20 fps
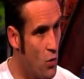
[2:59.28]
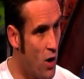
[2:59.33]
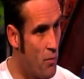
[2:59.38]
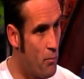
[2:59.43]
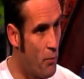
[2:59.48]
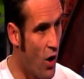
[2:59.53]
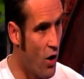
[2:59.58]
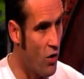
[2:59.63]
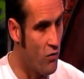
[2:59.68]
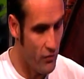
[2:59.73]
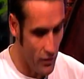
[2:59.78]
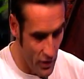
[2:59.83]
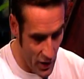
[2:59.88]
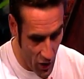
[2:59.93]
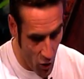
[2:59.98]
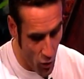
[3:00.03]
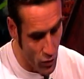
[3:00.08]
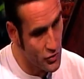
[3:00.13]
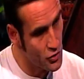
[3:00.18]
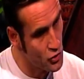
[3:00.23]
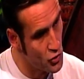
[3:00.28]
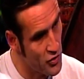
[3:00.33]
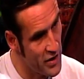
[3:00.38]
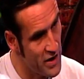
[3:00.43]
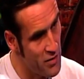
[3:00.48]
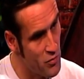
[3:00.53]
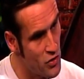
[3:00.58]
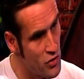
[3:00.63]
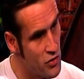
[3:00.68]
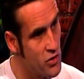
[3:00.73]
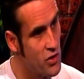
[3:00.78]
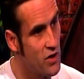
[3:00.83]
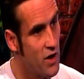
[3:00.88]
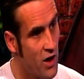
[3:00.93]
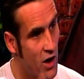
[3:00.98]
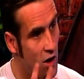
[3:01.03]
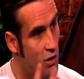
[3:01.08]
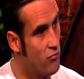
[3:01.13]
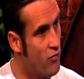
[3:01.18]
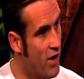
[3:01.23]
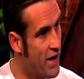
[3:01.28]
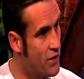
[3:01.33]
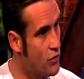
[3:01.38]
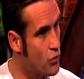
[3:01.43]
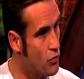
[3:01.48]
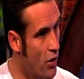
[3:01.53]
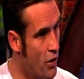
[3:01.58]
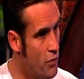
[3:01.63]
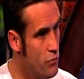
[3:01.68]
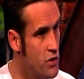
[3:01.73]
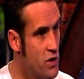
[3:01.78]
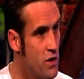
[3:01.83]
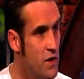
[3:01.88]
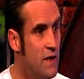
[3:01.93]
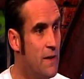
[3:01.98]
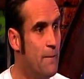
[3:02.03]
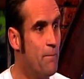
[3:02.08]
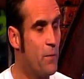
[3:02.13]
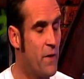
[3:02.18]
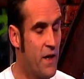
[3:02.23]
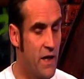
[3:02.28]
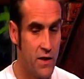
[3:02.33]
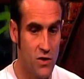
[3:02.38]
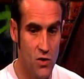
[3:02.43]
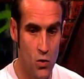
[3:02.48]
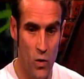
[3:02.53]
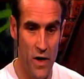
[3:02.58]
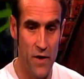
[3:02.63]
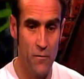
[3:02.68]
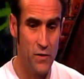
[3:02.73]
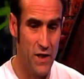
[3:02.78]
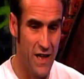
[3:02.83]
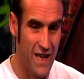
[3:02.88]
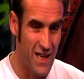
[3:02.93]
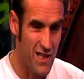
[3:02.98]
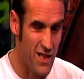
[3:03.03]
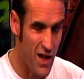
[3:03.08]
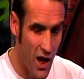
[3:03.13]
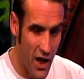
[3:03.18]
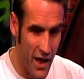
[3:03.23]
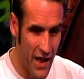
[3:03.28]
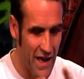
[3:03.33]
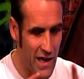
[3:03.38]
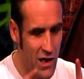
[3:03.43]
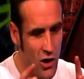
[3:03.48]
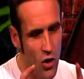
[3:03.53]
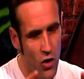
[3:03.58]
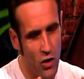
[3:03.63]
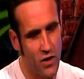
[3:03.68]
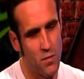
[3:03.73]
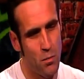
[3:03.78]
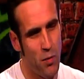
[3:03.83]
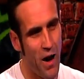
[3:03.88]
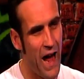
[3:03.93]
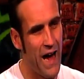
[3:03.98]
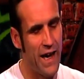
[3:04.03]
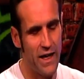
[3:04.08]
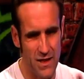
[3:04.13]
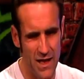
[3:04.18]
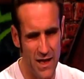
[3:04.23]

above, long streamers, red throat. The swift is, it looks black, it's